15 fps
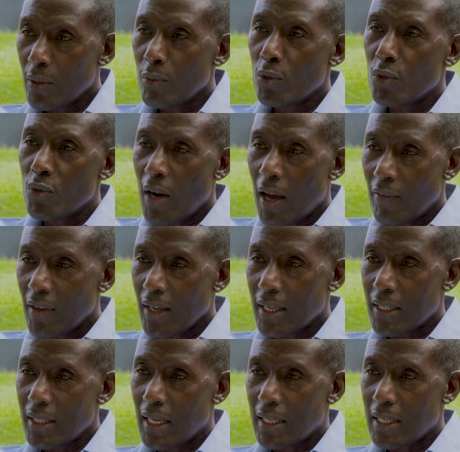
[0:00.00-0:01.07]
driving a
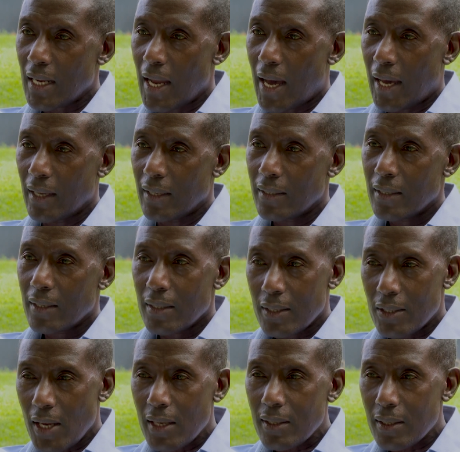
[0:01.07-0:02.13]
certain line. The
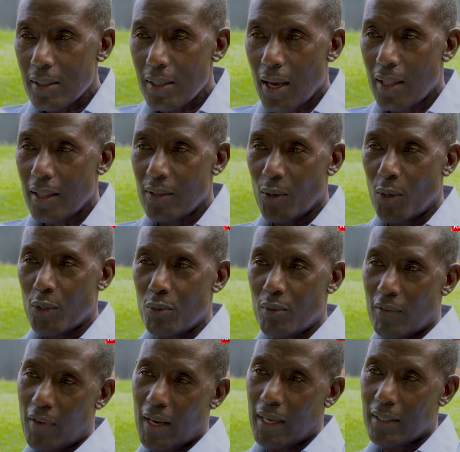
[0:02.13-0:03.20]
chances are that you're going to
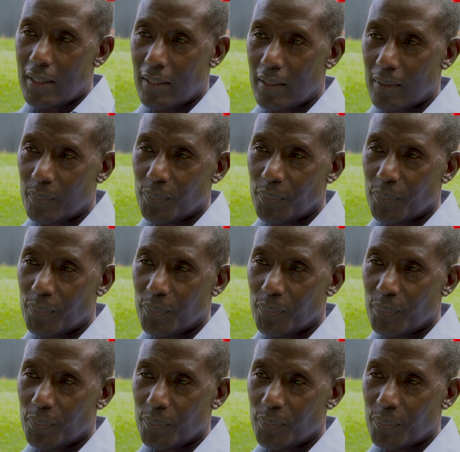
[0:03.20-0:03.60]
reflect it.